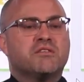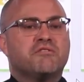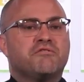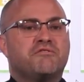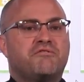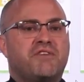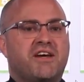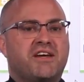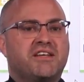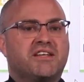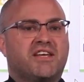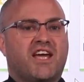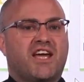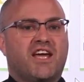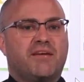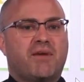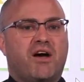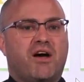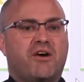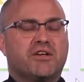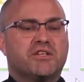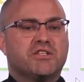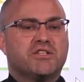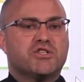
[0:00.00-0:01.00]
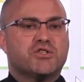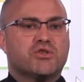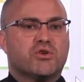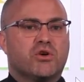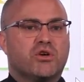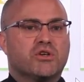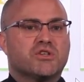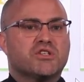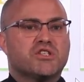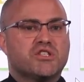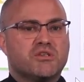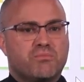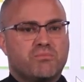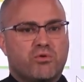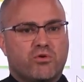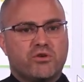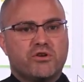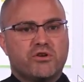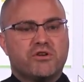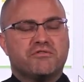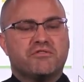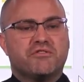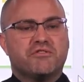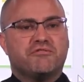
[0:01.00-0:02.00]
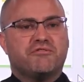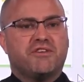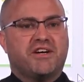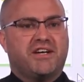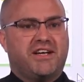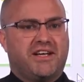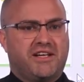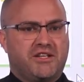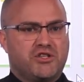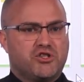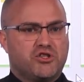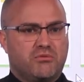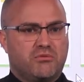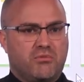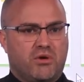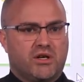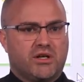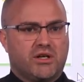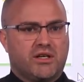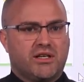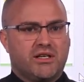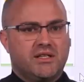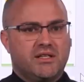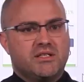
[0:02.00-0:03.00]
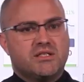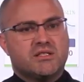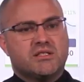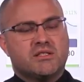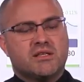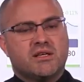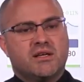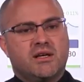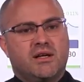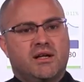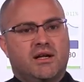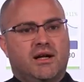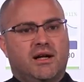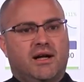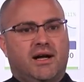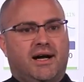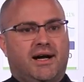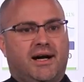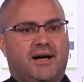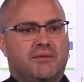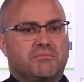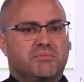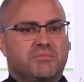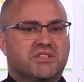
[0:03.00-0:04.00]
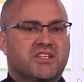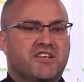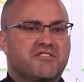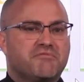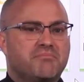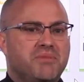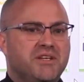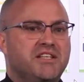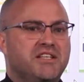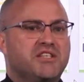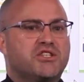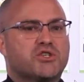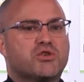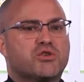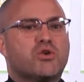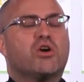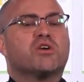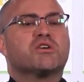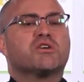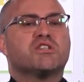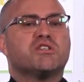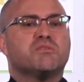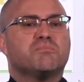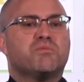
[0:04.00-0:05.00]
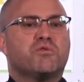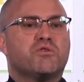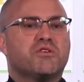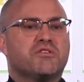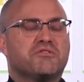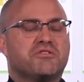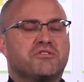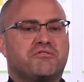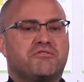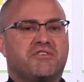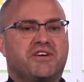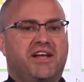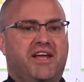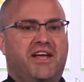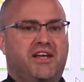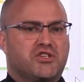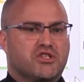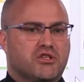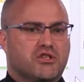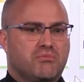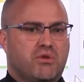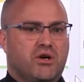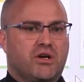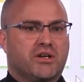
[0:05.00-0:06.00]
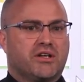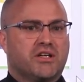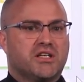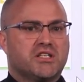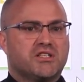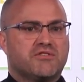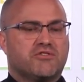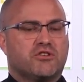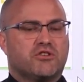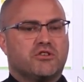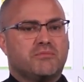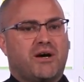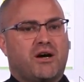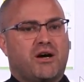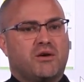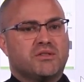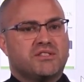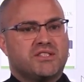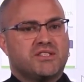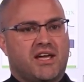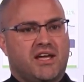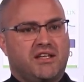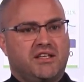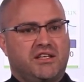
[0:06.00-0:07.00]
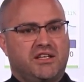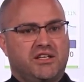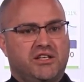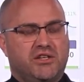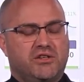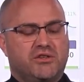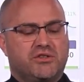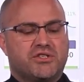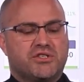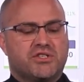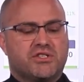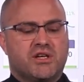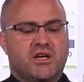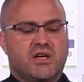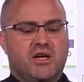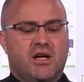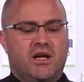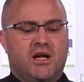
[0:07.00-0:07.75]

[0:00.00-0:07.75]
the Fed came out in strong support of the financial markets, um, but they've been in strong support of the financial markets for about 10 years.